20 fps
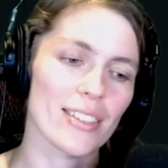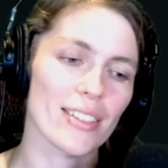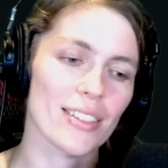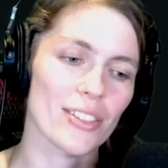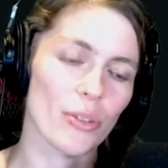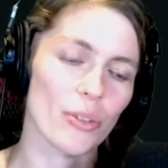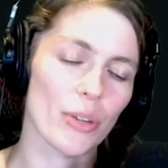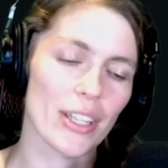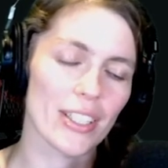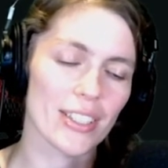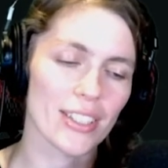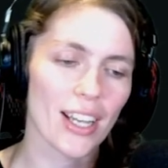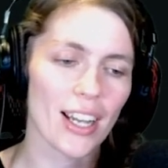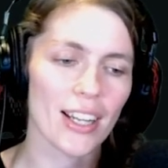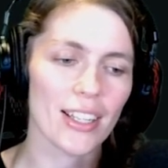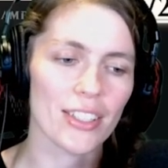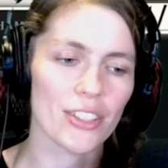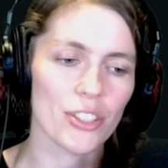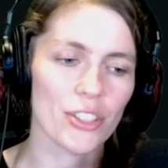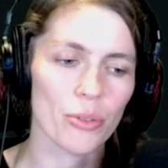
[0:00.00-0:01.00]
so I
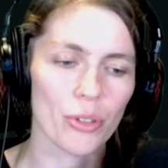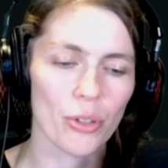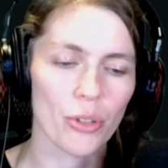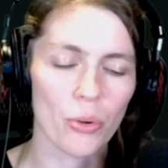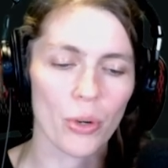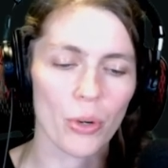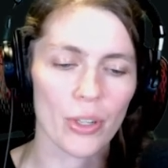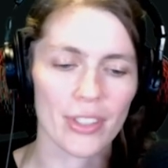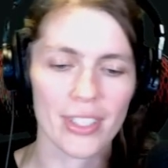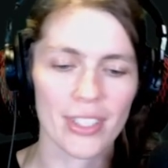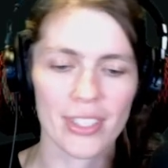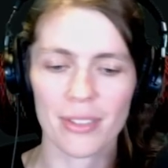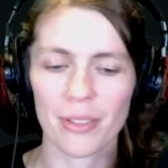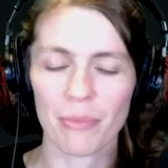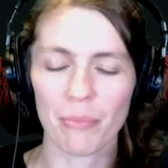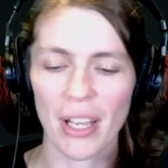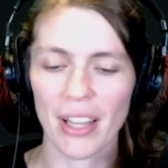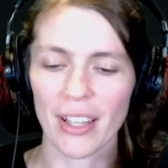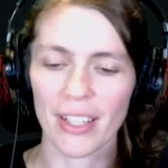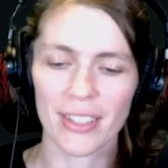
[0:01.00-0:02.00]
decided to record this,
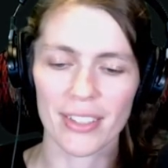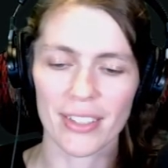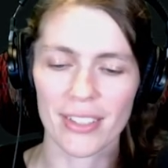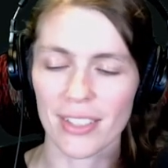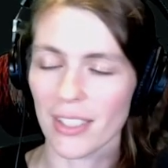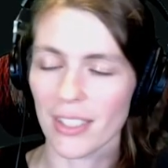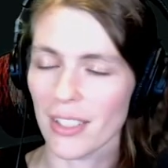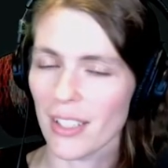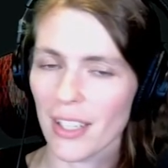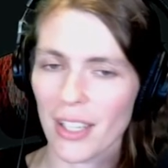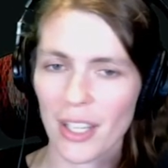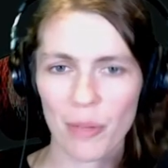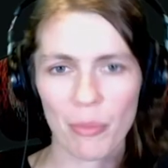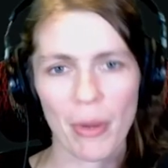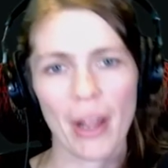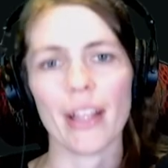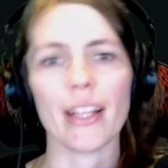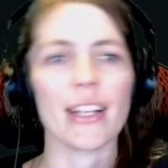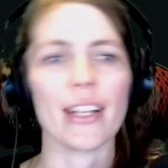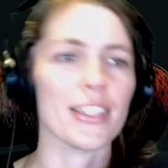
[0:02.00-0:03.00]
my
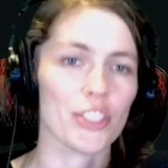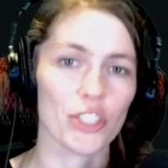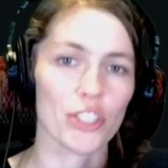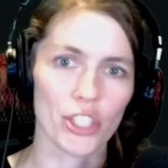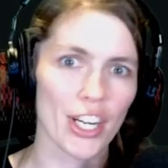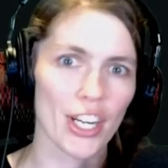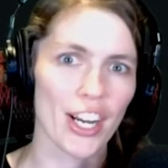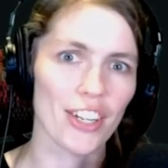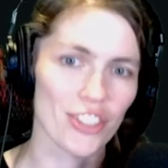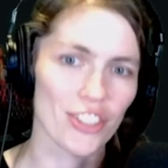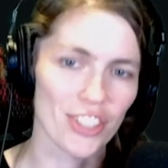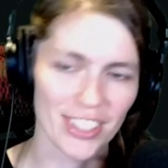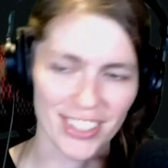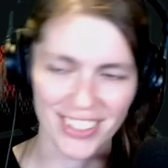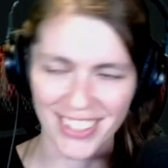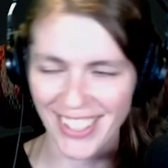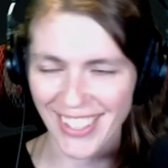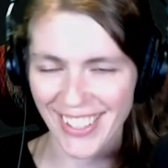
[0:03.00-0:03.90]
latest creation.